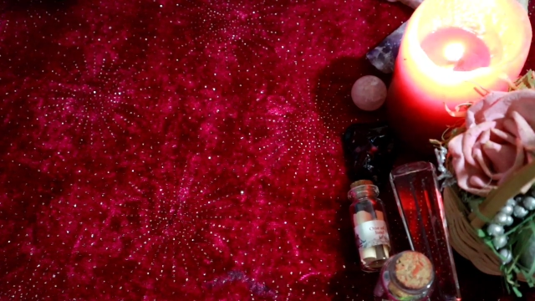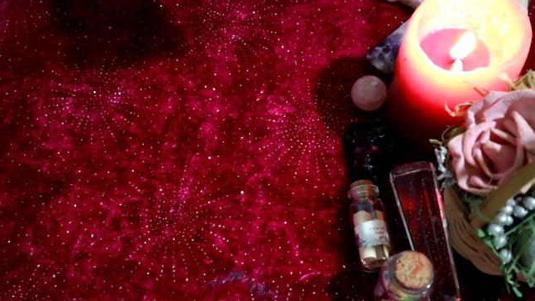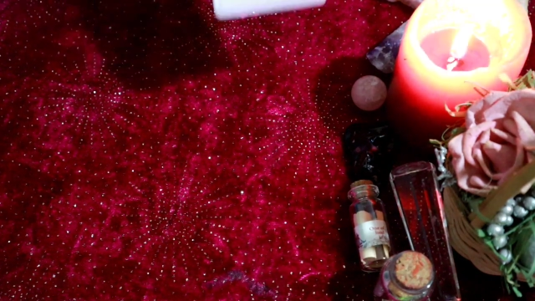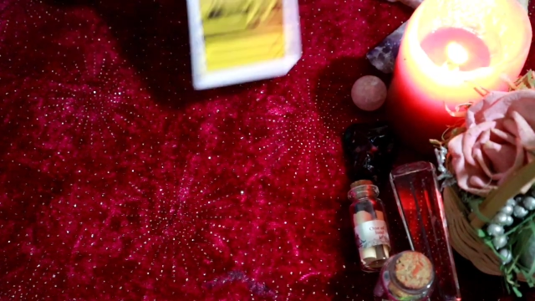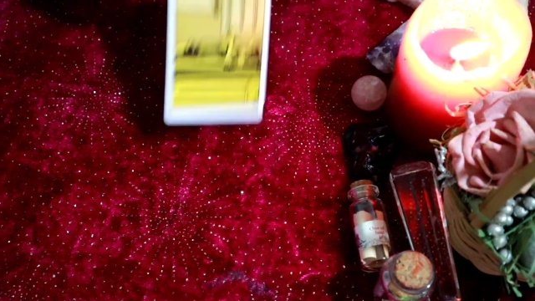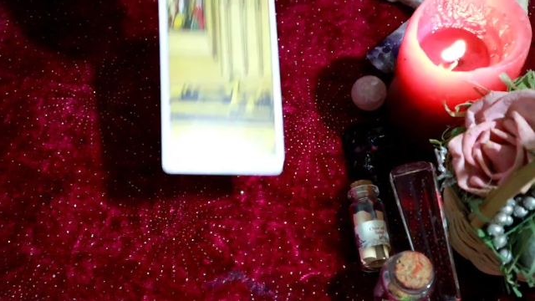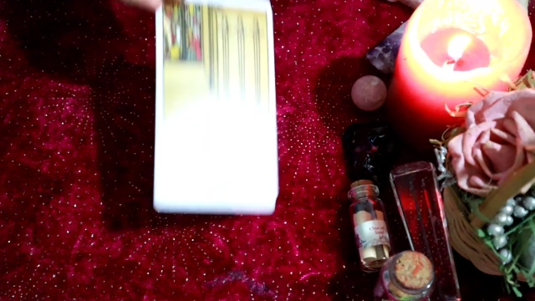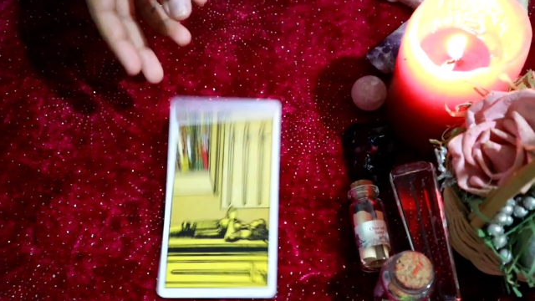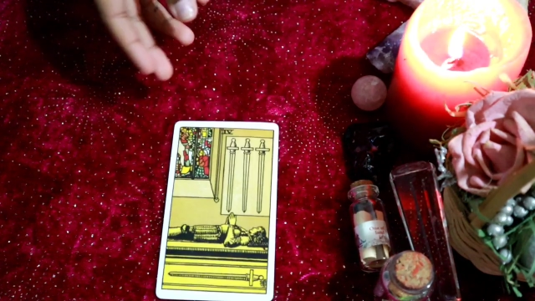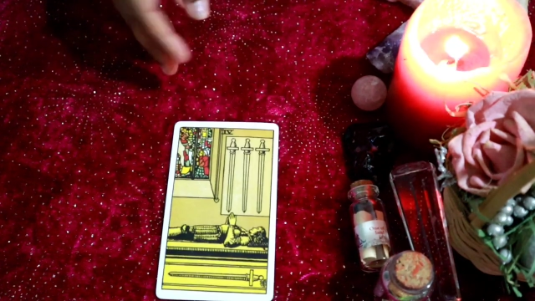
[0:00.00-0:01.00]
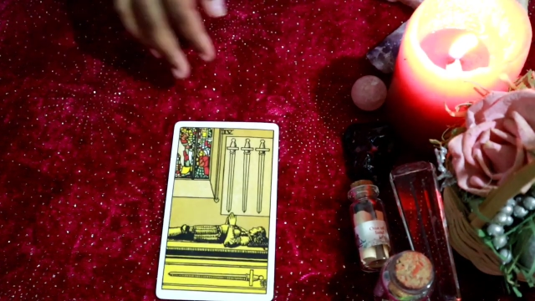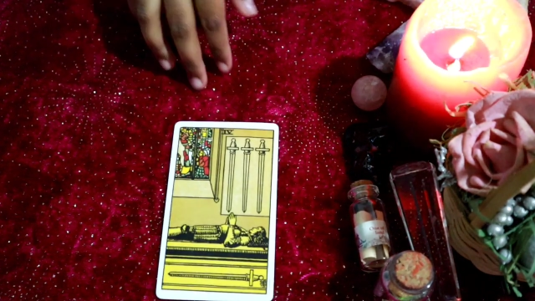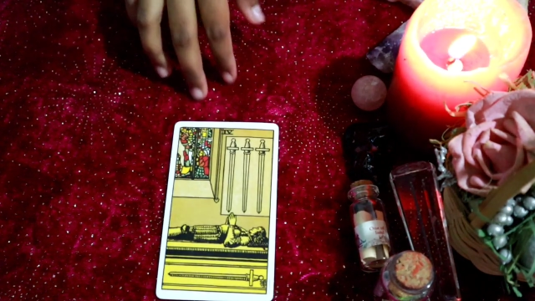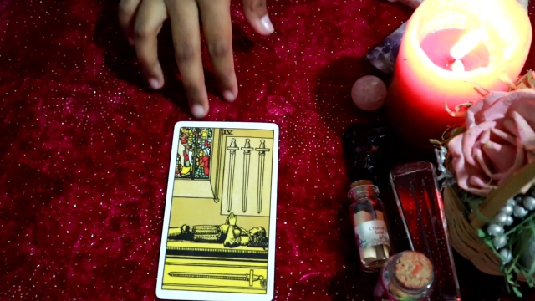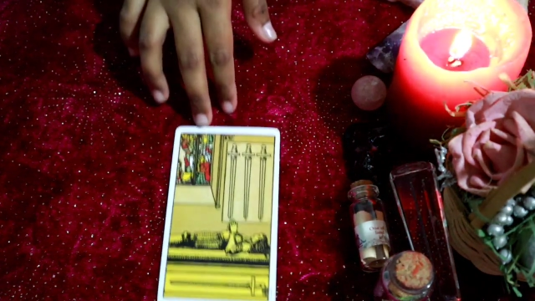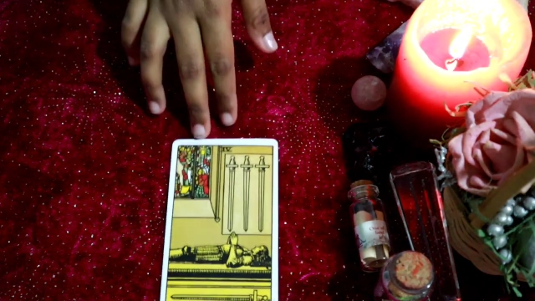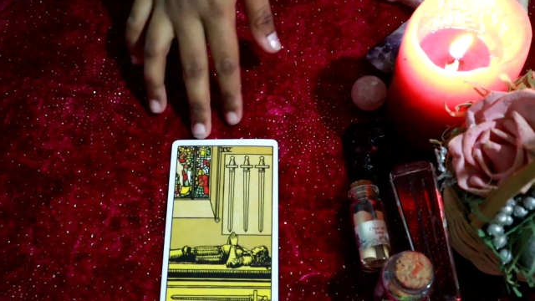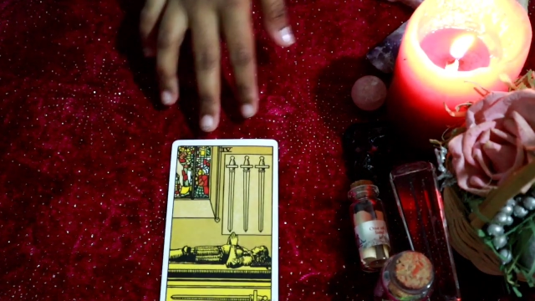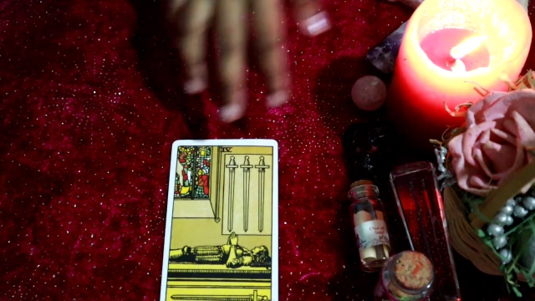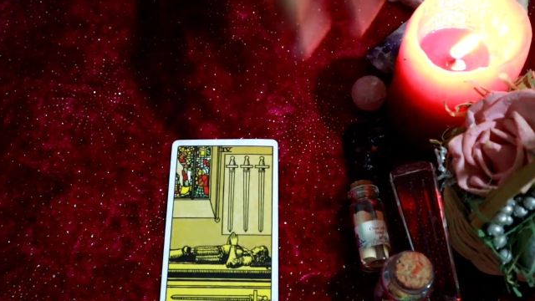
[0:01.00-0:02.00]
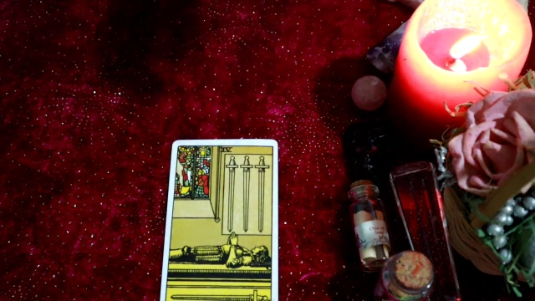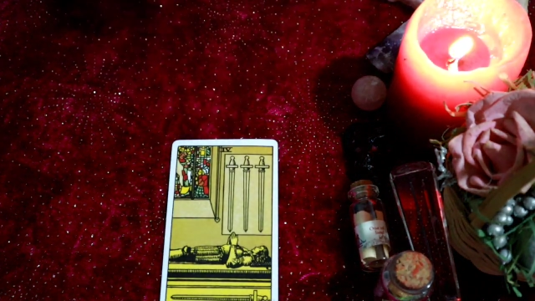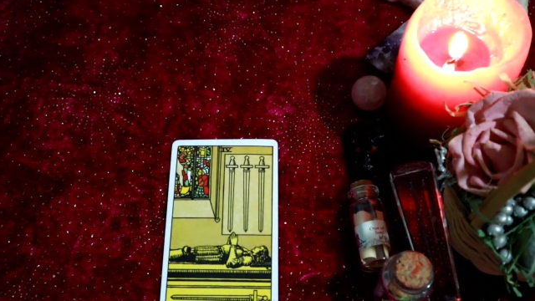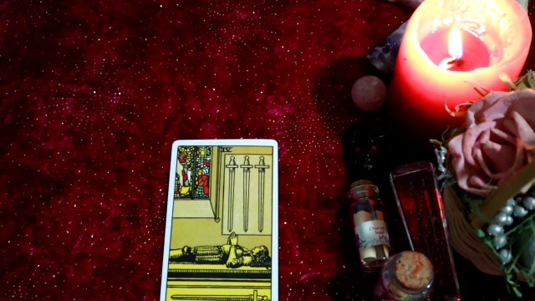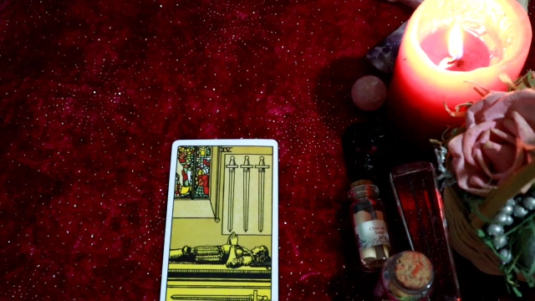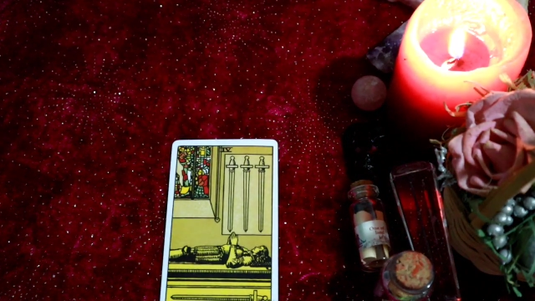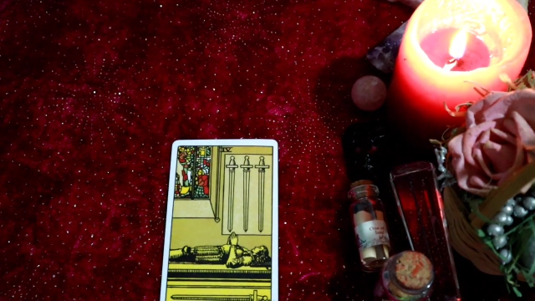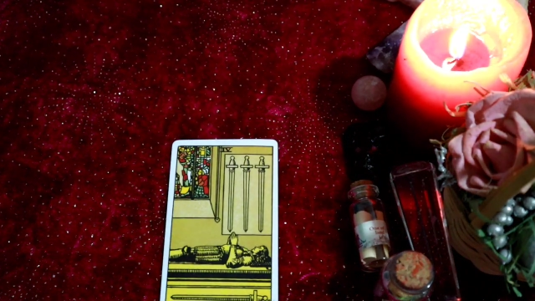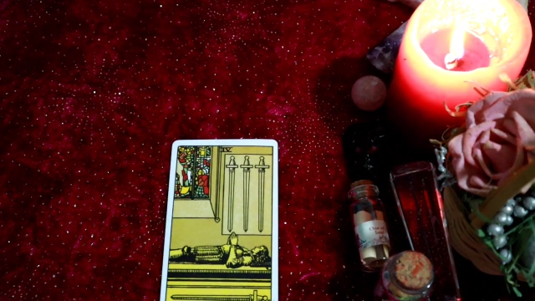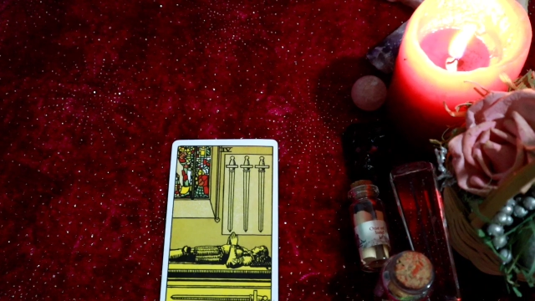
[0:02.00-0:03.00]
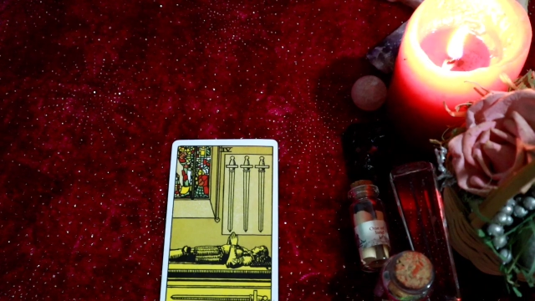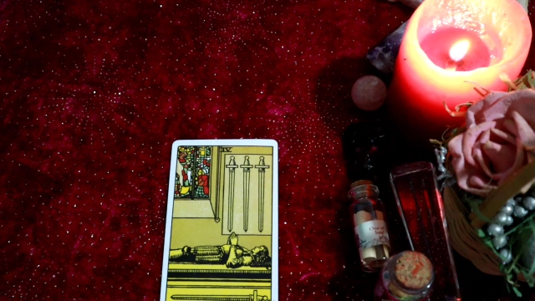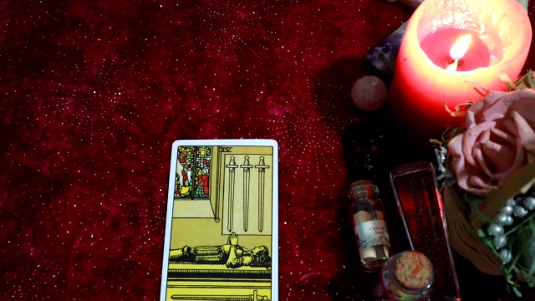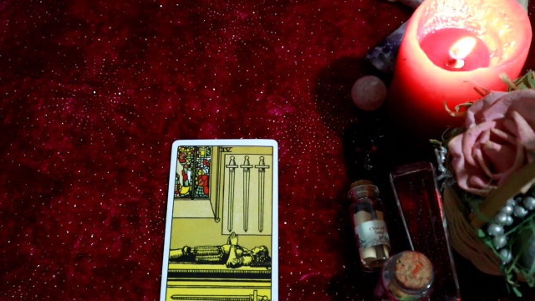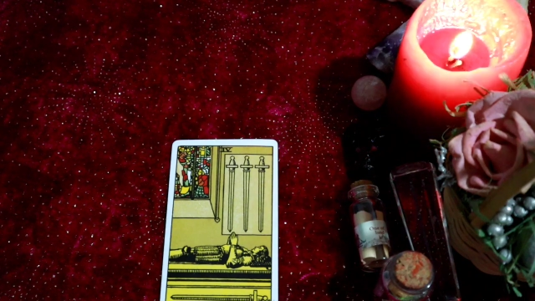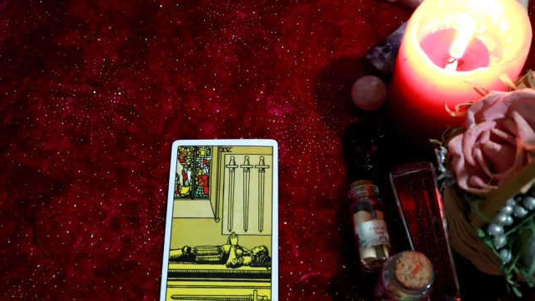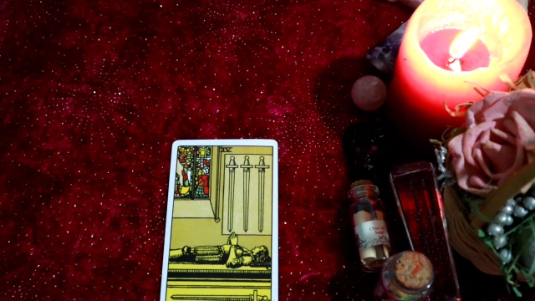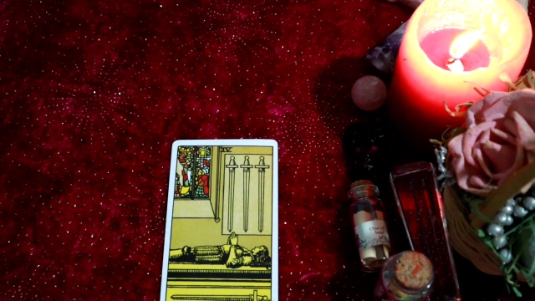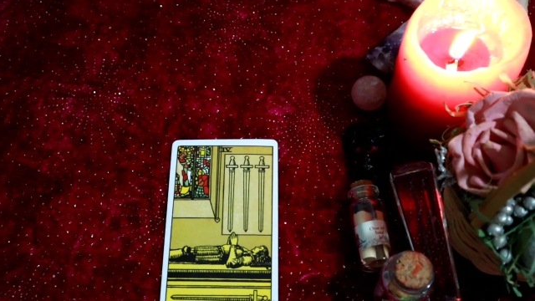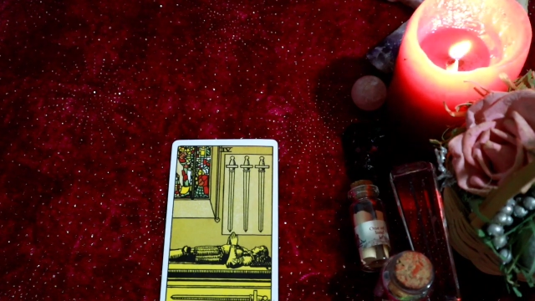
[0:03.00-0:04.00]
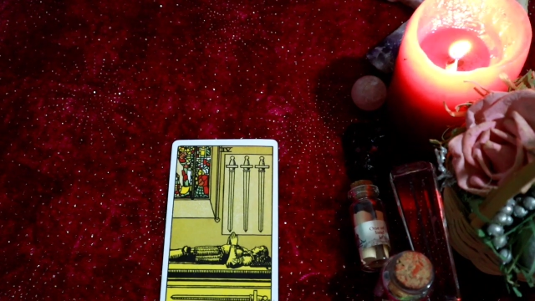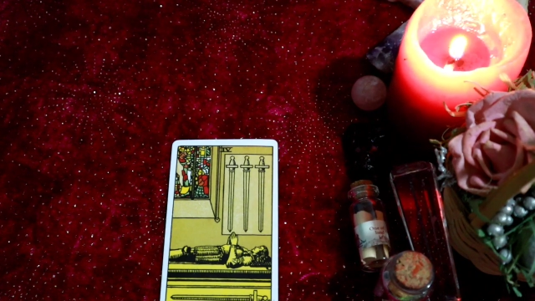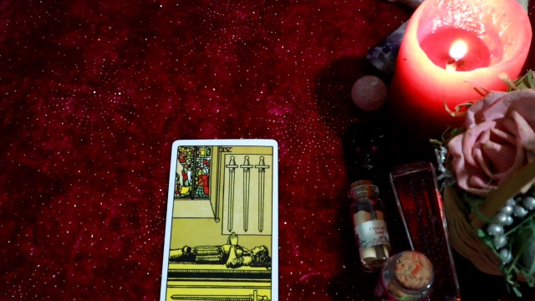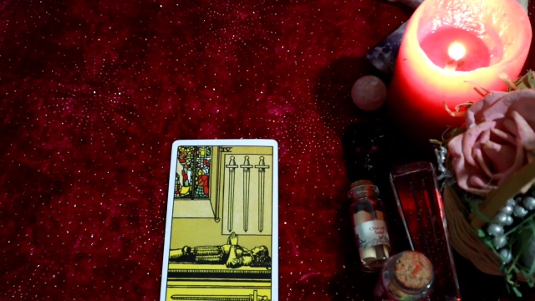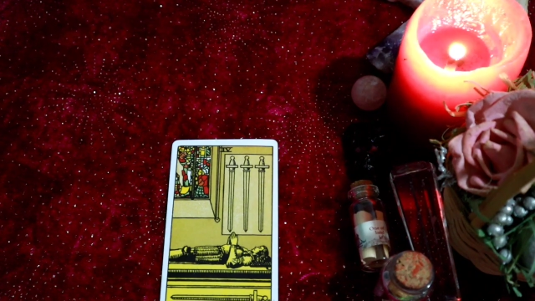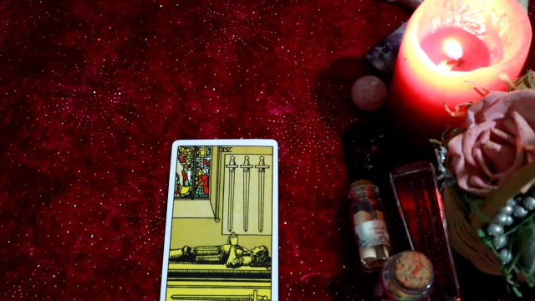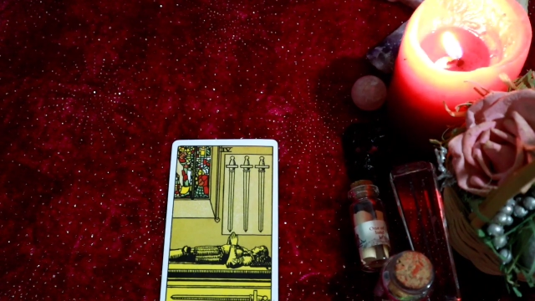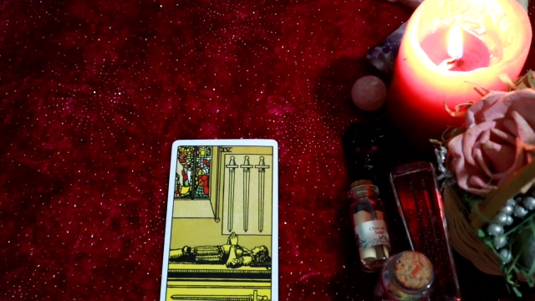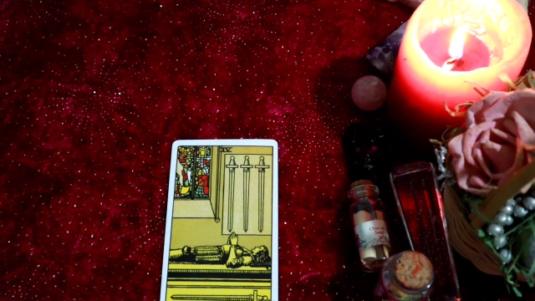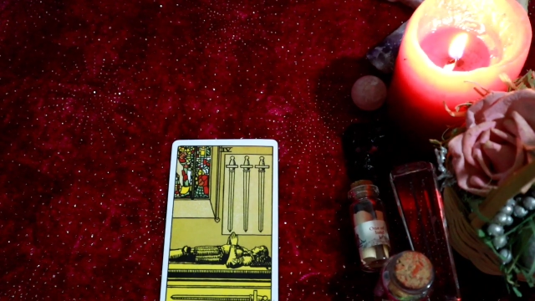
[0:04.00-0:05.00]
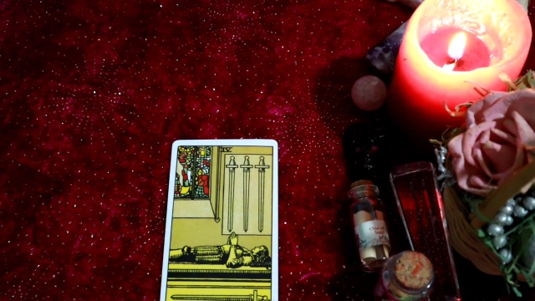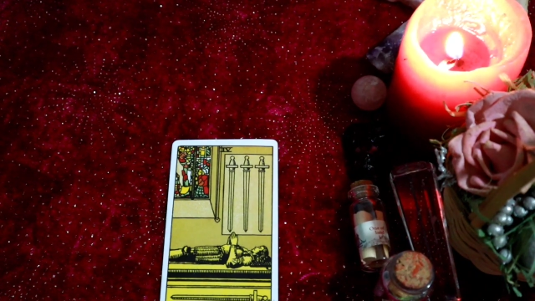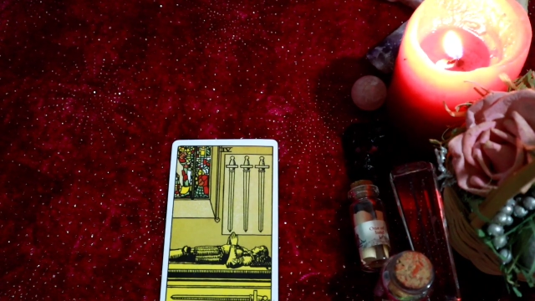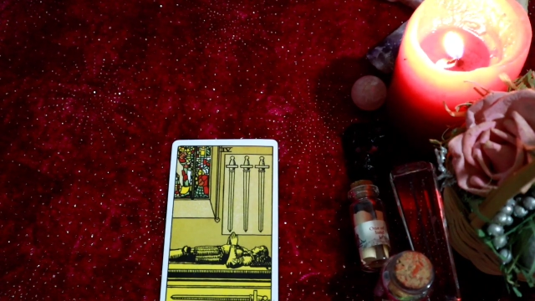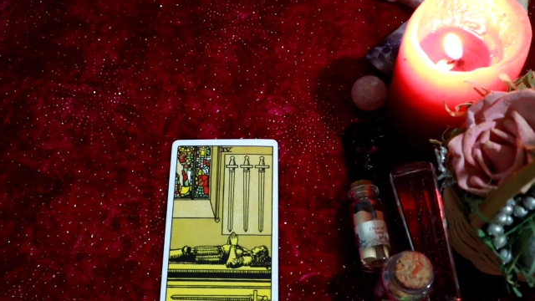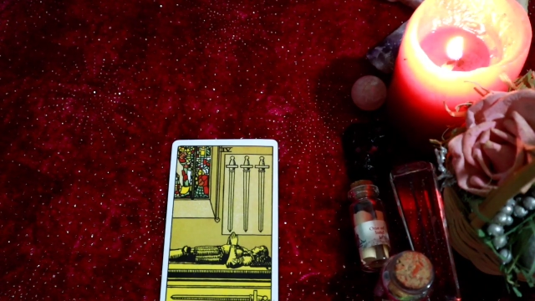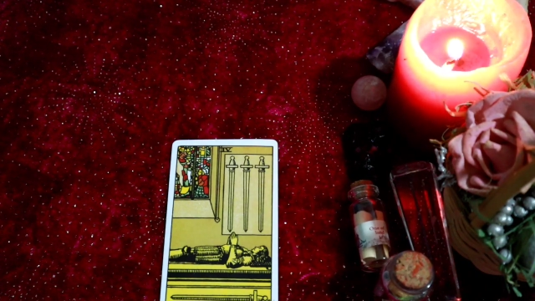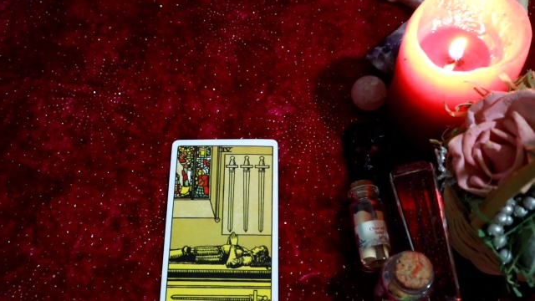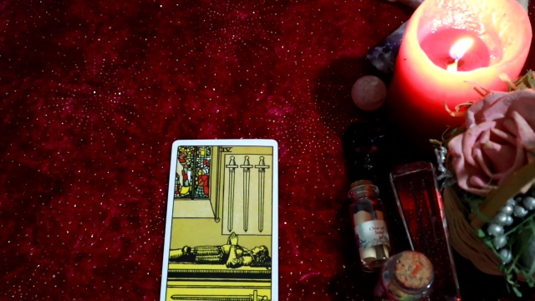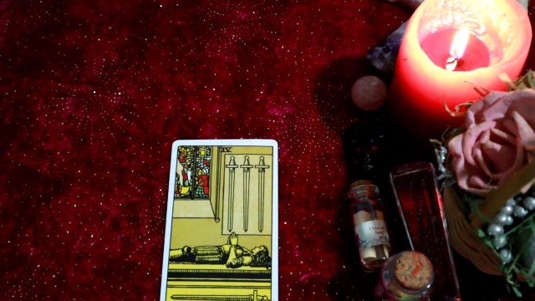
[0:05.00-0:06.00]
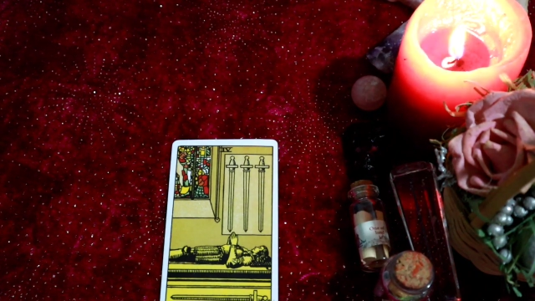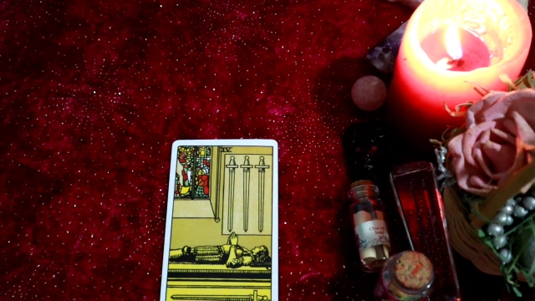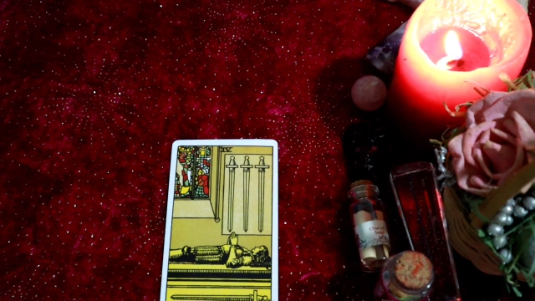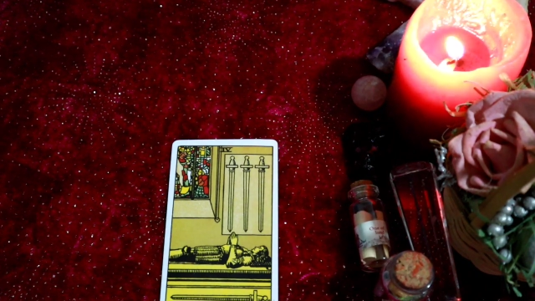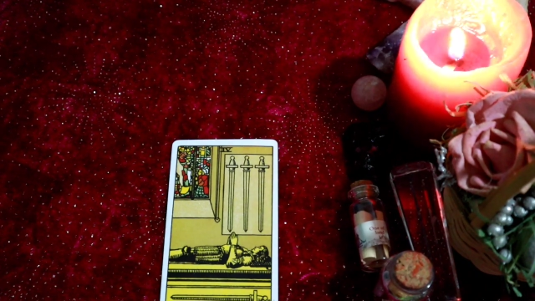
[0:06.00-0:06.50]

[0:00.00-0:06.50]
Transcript: [unreadable: no face in view]